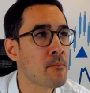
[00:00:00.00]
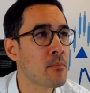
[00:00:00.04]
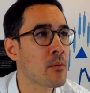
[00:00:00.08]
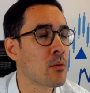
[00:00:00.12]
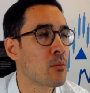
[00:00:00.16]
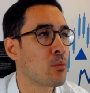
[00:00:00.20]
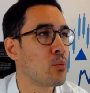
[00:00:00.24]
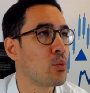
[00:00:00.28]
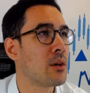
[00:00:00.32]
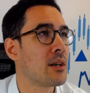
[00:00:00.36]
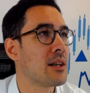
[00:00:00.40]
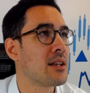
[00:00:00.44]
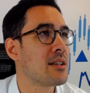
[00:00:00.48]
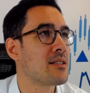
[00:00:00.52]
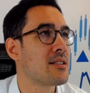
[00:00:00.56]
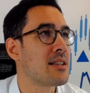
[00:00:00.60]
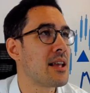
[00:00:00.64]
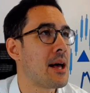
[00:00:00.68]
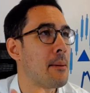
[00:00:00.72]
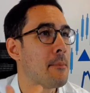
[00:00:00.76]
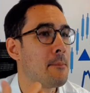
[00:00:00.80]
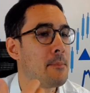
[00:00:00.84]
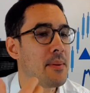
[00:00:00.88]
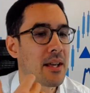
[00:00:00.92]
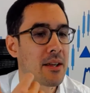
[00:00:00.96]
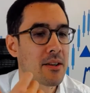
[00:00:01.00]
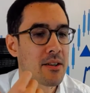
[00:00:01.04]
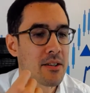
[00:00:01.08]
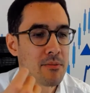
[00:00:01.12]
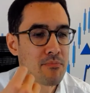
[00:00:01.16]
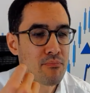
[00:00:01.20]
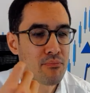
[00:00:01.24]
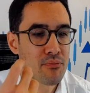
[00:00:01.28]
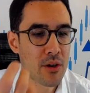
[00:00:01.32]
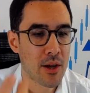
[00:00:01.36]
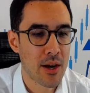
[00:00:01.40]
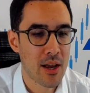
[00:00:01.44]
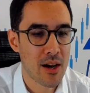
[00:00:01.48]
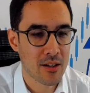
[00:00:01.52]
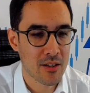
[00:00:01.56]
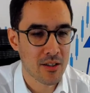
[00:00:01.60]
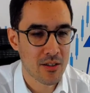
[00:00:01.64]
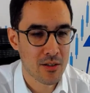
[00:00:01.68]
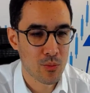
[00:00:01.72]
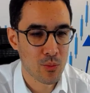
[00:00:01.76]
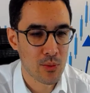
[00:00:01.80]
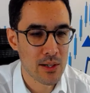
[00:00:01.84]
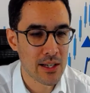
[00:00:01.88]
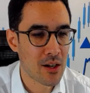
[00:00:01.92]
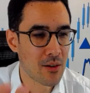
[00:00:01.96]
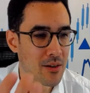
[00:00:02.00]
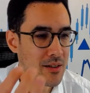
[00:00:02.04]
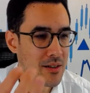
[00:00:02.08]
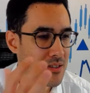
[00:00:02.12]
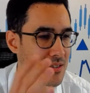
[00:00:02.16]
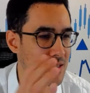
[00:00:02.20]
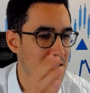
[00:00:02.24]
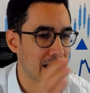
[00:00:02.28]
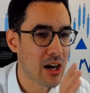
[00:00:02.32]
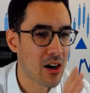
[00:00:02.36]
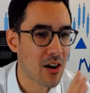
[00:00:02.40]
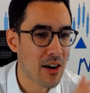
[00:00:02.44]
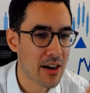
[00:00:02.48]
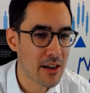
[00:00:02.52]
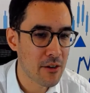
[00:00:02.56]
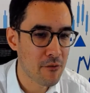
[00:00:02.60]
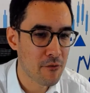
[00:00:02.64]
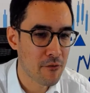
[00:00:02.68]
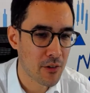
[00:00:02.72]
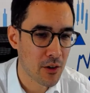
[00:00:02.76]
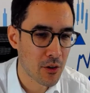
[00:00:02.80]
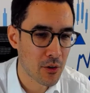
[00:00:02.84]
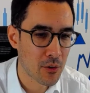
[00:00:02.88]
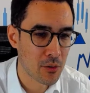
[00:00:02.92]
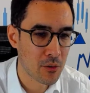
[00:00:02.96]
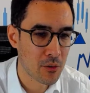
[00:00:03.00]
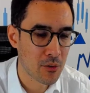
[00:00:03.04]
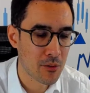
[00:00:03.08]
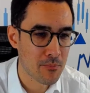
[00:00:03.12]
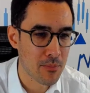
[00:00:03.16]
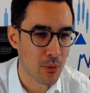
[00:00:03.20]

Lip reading: what is their biggest product? We know it's the iPhone,